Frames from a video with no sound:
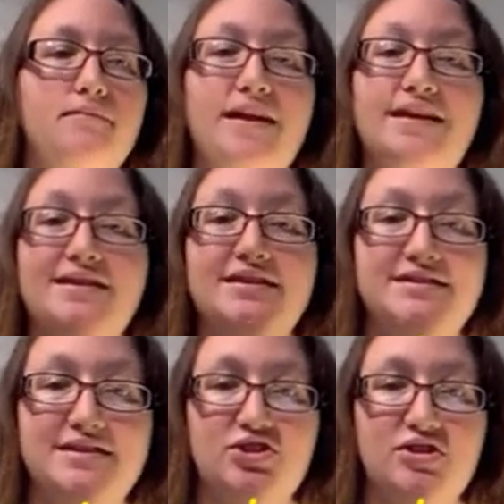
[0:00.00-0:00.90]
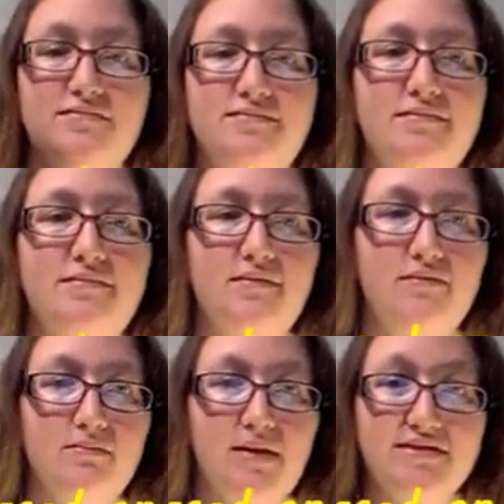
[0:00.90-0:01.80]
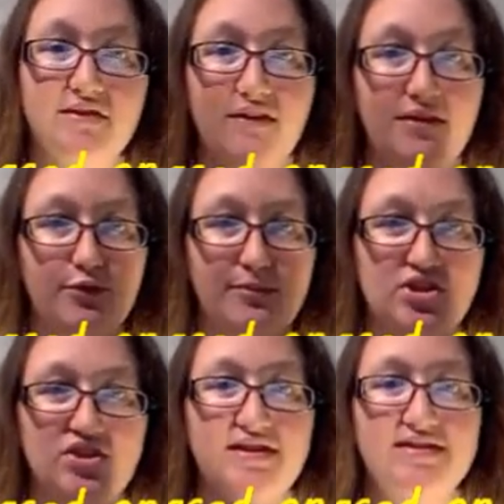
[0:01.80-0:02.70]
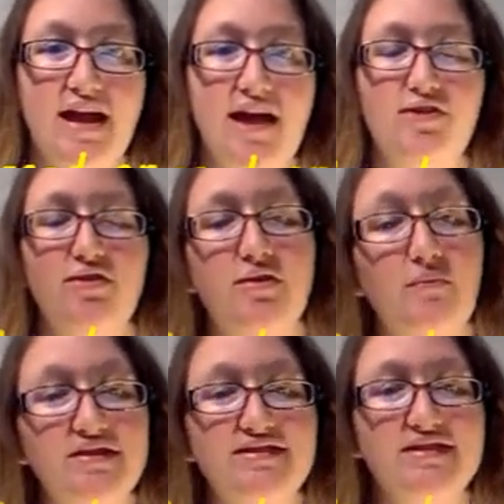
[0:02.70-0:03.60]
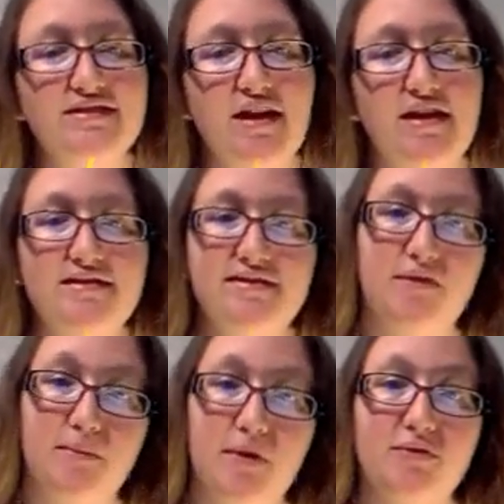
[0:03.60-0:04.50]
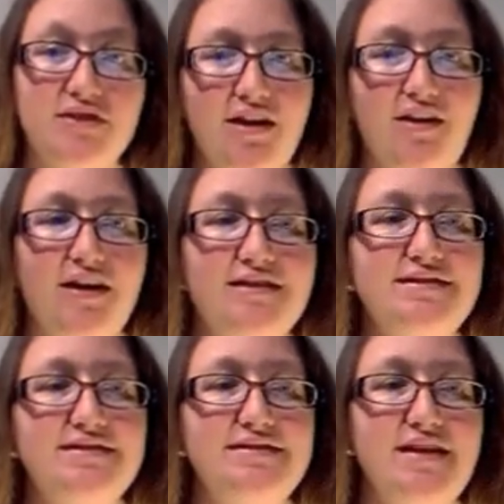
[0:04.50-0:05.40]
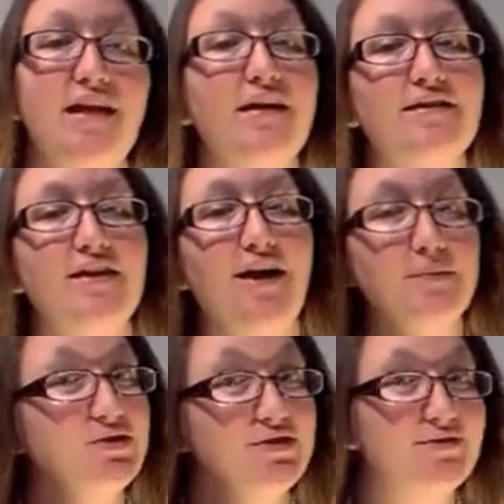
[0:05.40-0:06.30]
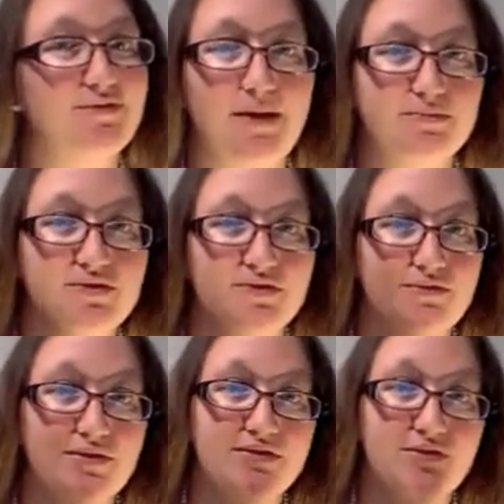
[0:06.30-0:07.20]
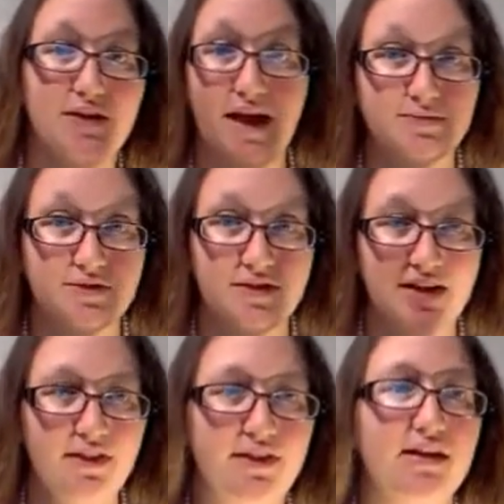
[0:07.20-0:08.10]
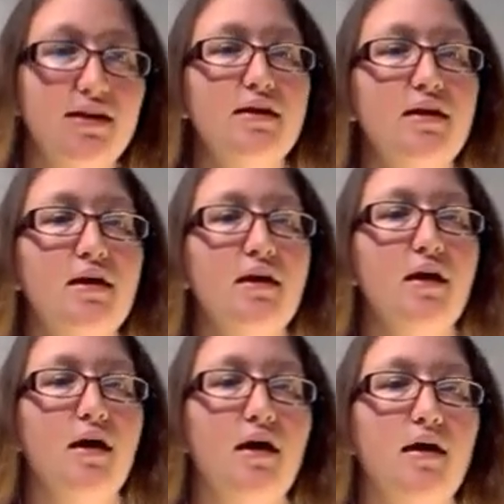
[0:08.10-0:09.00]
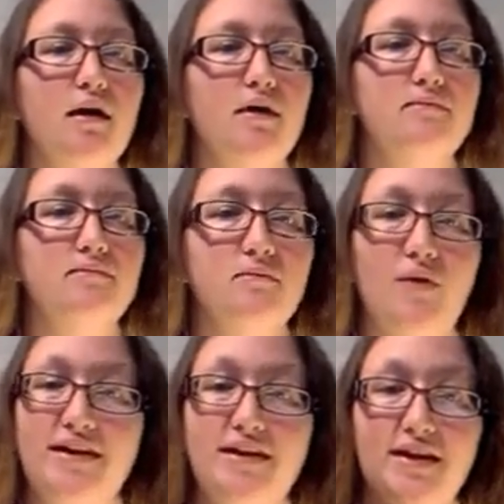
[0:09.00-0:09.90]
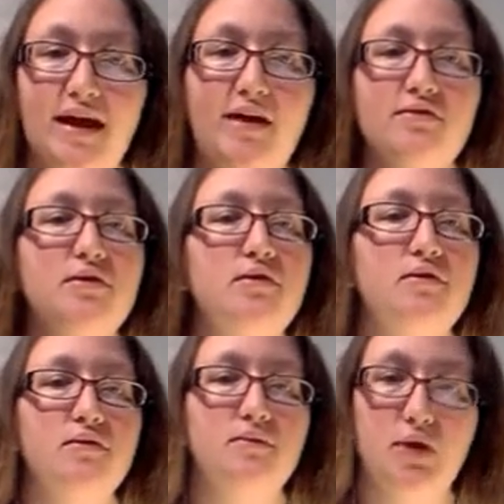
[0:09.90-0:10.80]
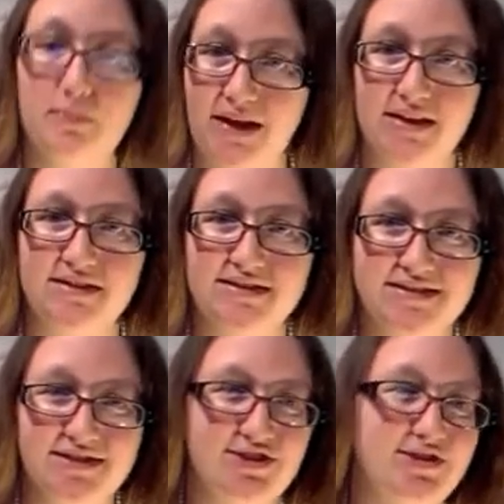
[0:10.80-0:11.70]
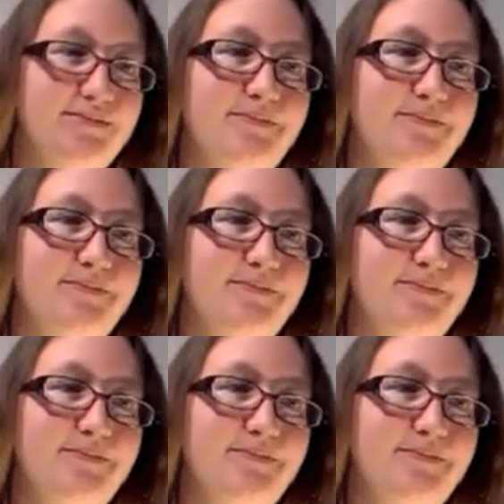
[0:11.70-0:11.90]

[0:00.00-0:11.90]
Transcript: make a decision. Based on the information that's gathered and what's discussed on the pros and cons and the option of doing absolutely nothing, waiting it out, you make a decision.